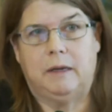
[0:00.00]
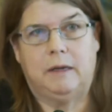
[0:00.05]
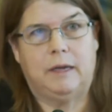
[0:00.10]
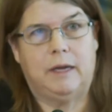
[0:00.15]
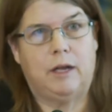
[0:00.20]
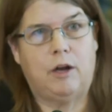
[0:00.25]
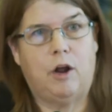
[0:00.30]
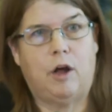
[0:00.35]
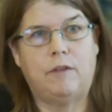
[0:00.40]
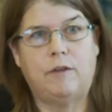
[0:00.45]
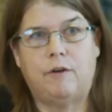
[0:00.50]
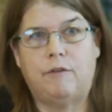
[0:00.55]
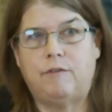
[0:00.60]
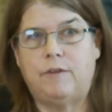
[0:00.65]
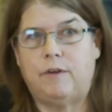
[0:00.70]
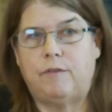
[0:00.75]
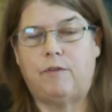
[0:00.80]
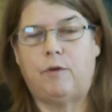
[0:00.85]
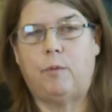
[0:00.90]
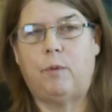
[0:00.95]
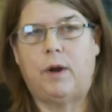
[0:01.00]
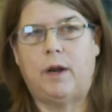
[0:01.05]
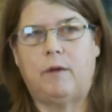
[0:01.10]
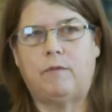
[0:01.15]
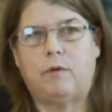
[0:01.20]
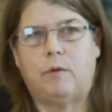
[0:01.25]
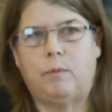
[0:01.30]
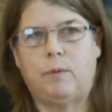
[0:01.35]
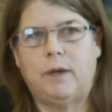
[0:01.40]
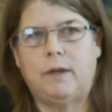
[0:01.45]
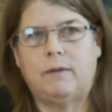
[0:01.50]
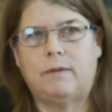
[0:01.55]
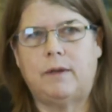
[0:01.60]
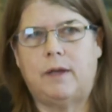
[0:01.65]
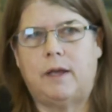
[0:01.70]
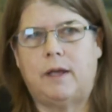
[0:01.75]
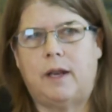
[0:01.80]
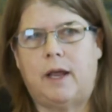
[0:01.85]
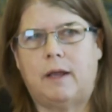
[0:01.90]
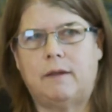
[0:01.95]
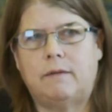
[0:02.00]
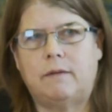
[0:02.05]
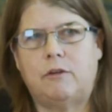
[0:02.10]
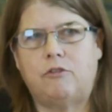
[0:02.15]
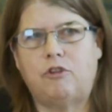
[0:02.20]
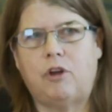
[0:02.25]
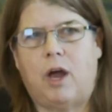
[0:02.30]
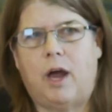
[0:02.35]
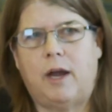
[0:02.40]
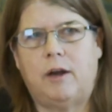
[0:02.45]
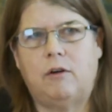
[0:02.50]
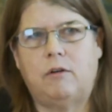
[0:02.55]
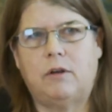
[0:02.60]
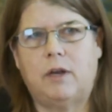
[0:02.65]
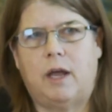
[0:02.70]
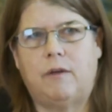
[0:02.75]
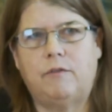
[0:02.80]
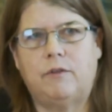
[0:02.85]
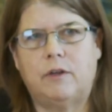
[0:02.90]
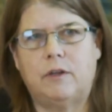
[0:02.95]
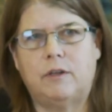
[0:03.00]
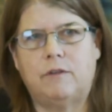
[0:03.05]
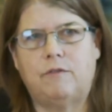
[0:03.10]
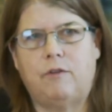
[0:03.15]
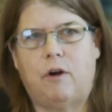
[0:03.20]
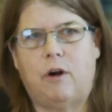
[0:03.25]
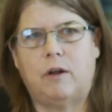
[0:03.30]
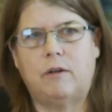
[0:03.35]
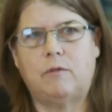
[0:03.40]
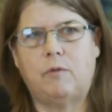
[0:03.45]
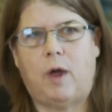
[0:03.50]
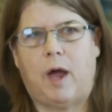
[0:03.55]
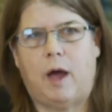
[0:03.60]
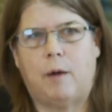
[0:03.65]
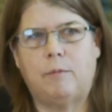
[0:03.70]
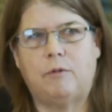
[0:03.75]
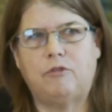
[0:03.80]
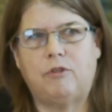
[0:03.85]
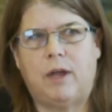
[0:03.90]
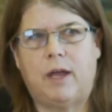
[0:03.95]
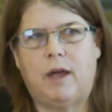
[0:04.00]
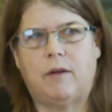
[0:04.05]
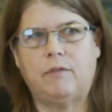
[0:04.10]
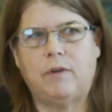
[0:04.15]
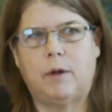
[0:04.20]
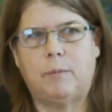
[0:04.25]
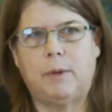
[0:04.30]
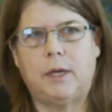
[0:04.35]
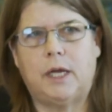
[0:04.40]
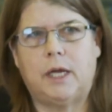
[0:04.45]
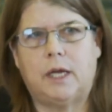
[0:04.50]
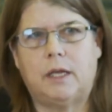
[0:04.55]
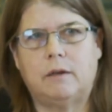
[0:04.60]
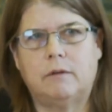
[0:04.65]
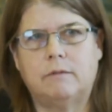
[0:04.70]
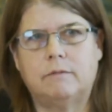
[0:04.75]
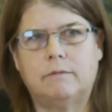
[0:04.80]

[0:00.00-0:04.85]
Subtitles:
get on their feet for whatever reason, at such a higher level as far as how much they have coming in.